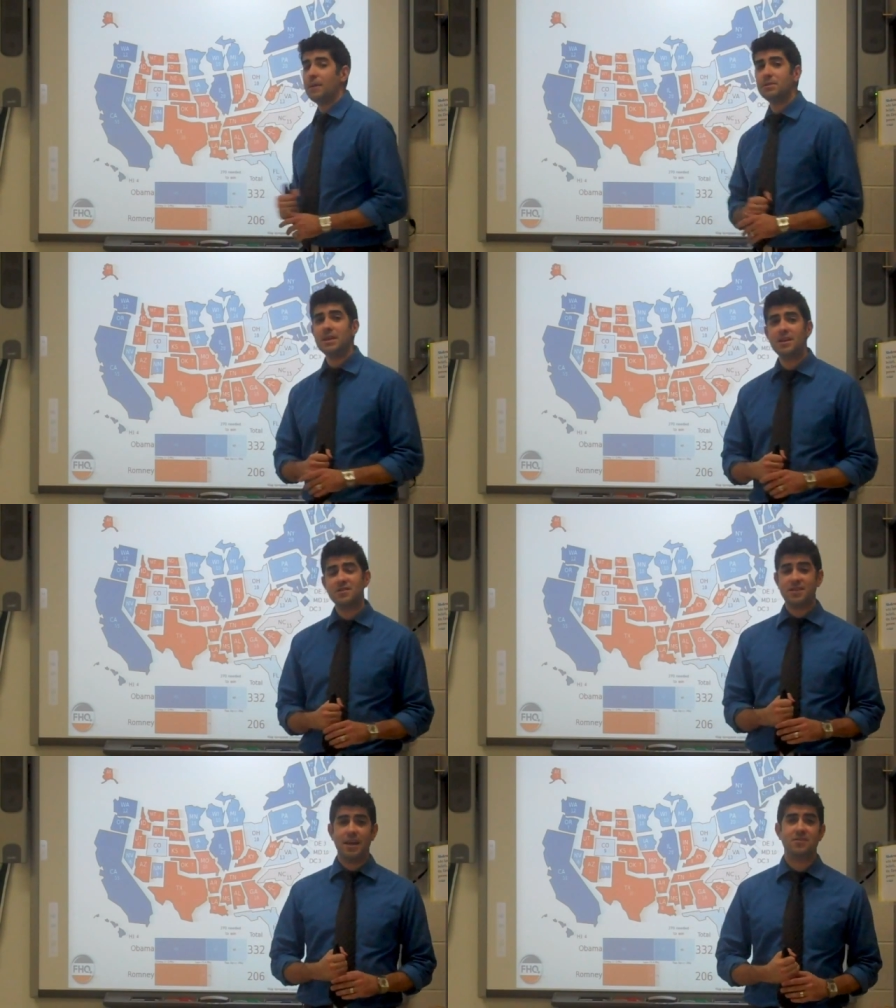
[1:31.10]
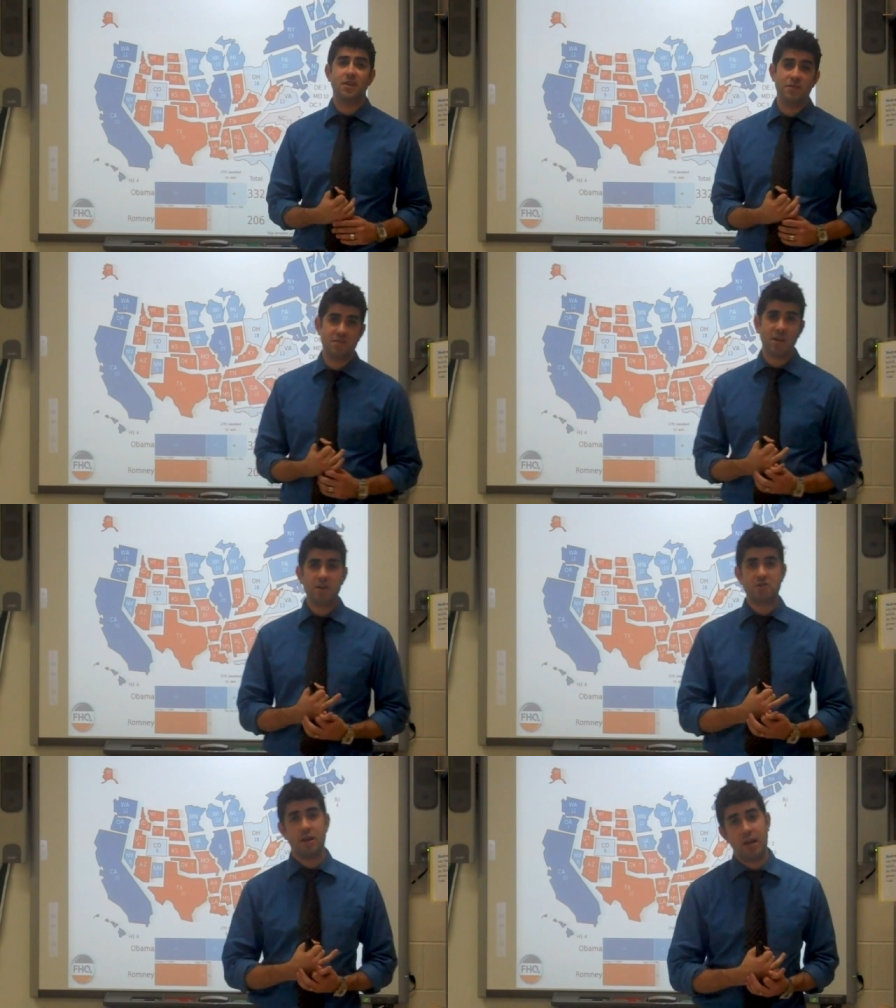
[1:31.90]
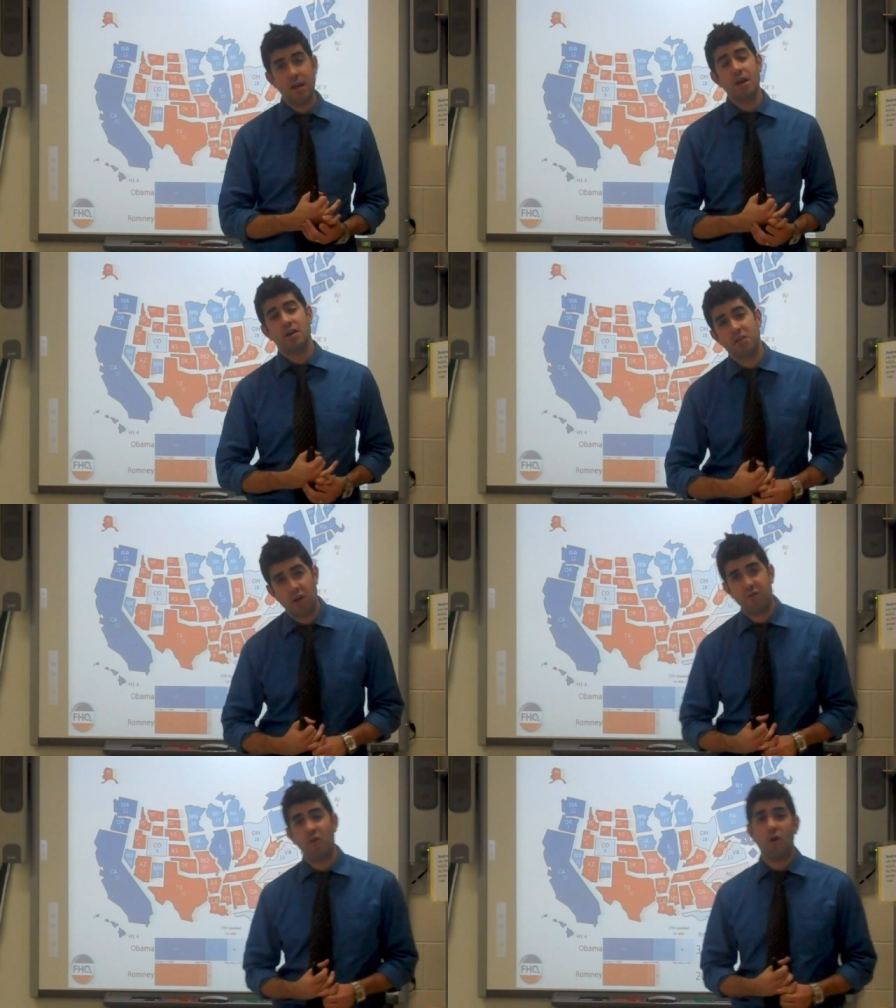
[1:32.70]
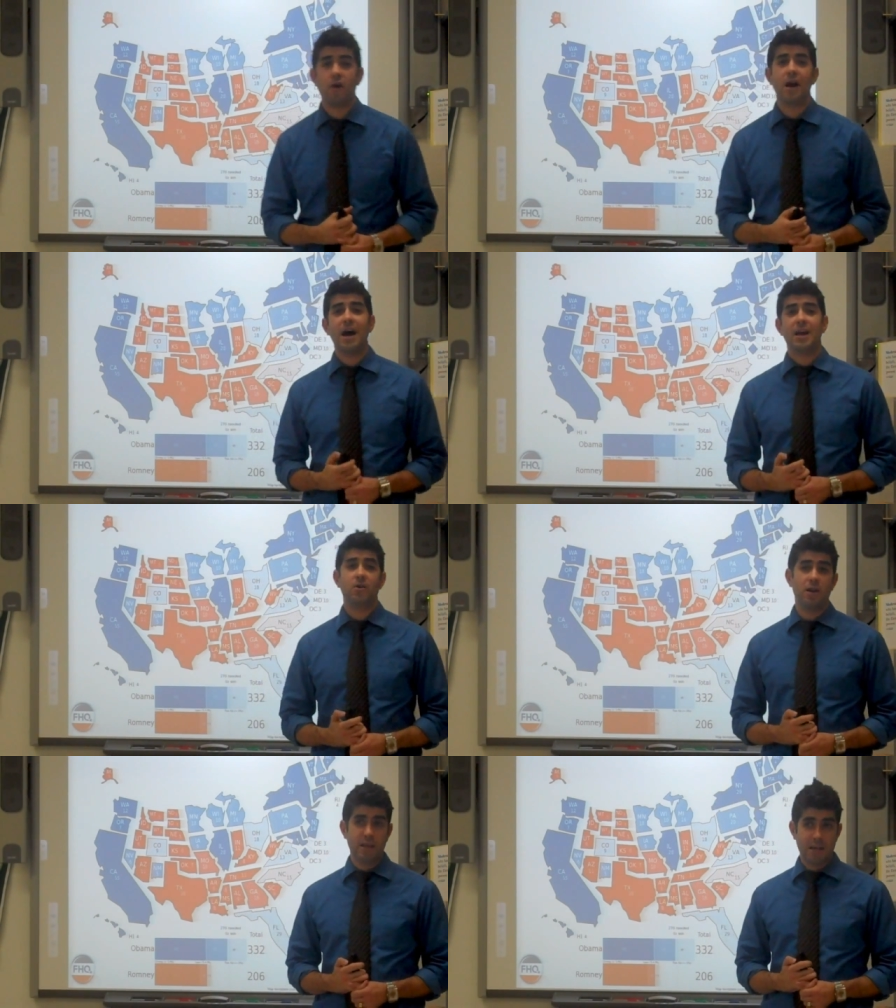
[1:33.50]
populated states of this country, therefore higher